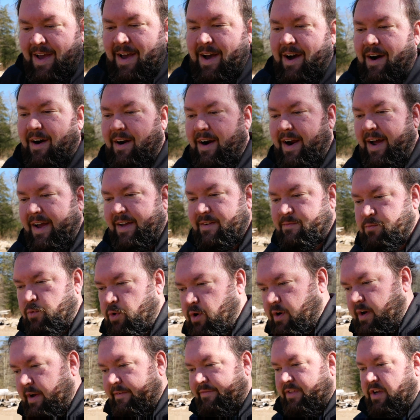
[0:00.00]
All right,
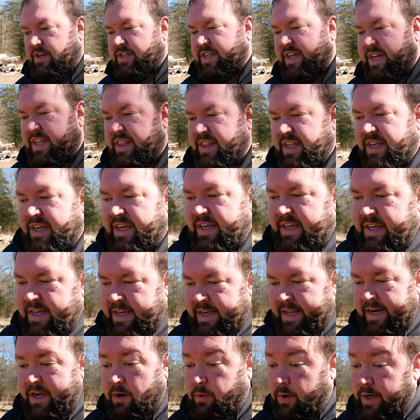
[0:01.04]
well, if there's
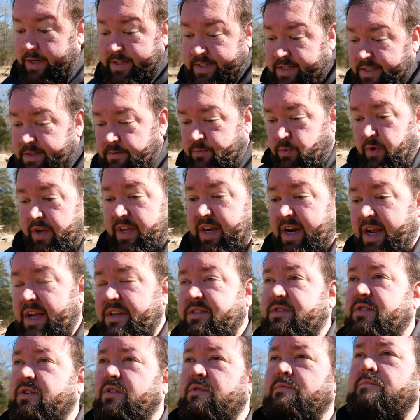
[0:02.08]
any questions we can
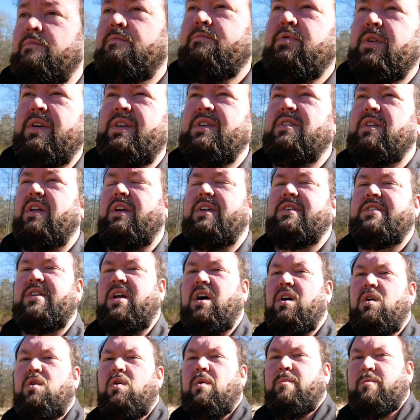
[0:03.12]
answer, please let us
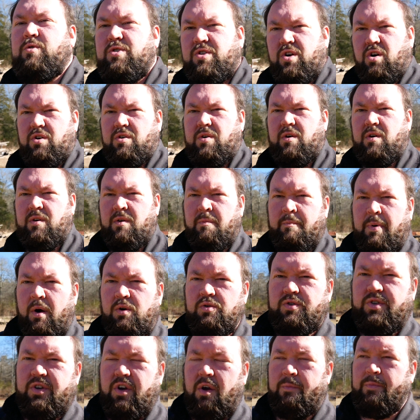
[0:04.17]
know, and we'll start to
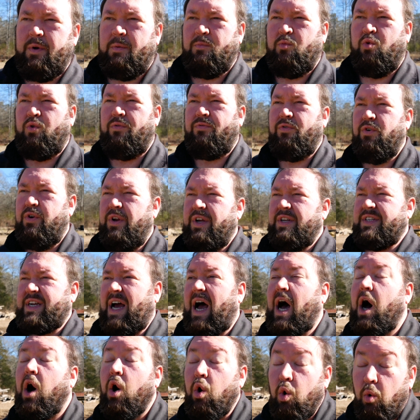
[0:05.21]
post a good bit more footage. I
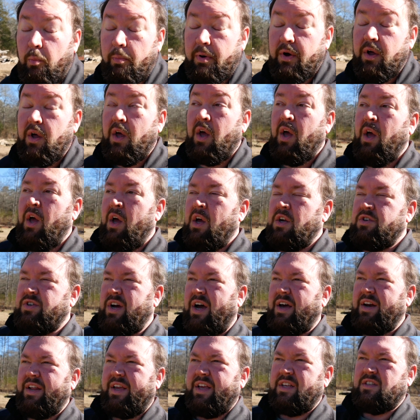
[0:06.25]
hope,
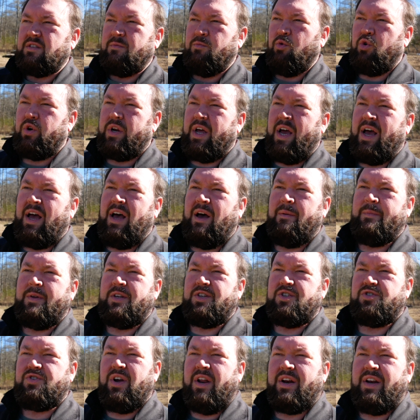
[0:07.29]
trying to get some more time and
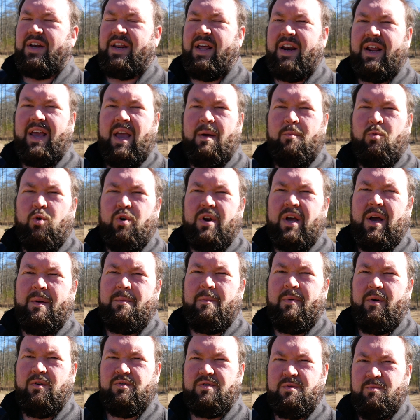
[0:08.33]
just trying to dedicate more time
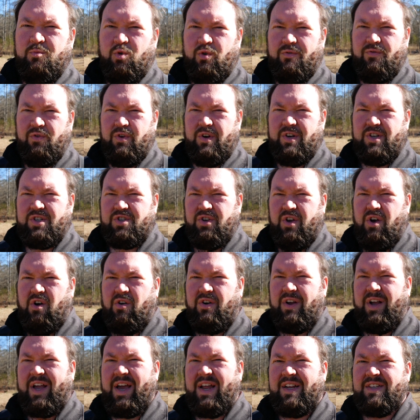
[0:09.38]
to posting more footage, so y'all
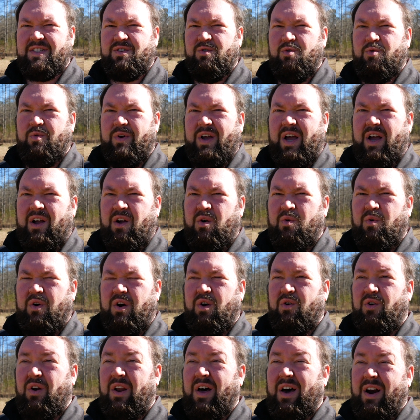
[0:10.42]
can kind of see what we got going
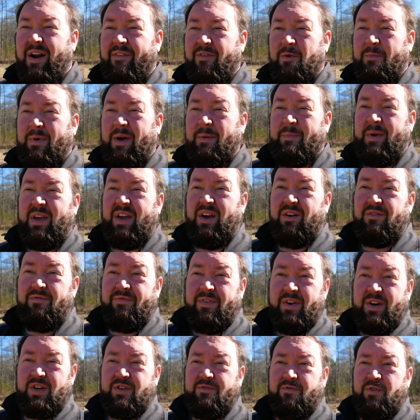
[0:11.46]
on. A lot of it may be
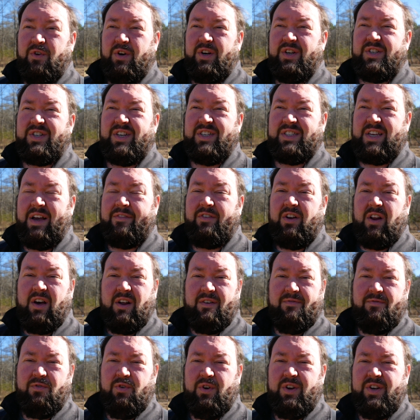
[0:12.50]
unfinished footage, because I have a lot
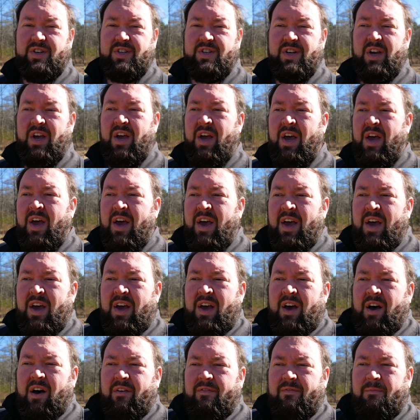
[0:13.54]
of footage
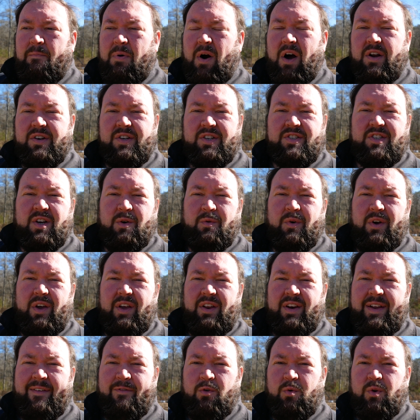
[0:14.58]
of projects that we
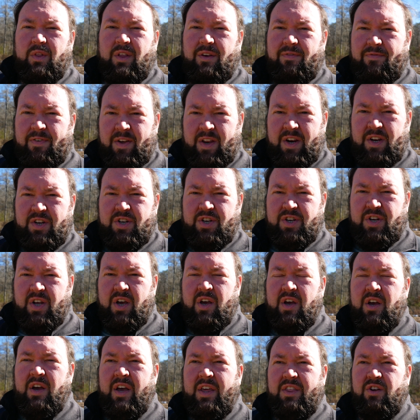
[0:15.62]
never really finished.
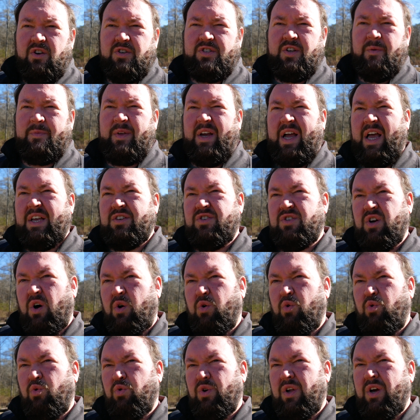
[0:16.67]
Either something got
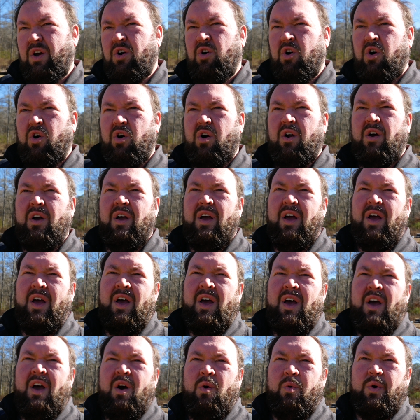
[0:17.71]
sold, or
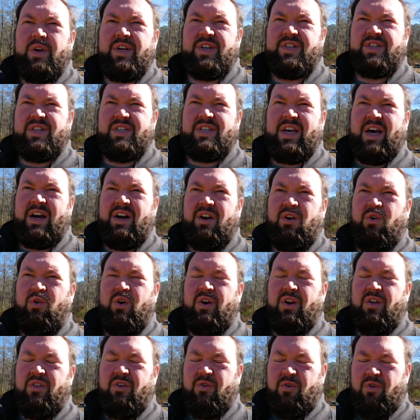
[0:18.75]
we just decided to go
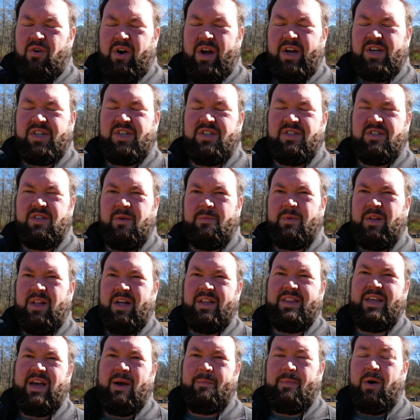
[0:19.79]
another direction, something
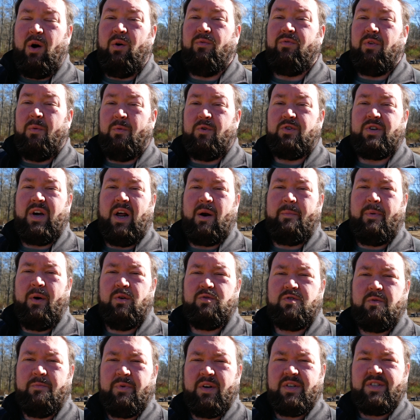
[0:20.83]
like that. But hopefully we'll try to
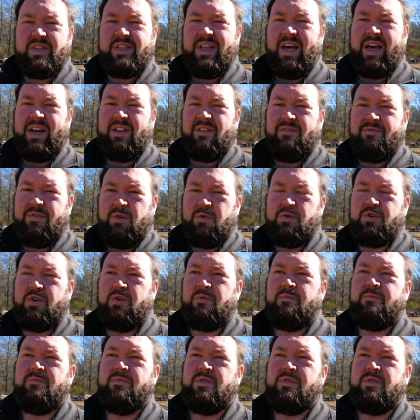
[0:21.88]
post a bunch of that in the future.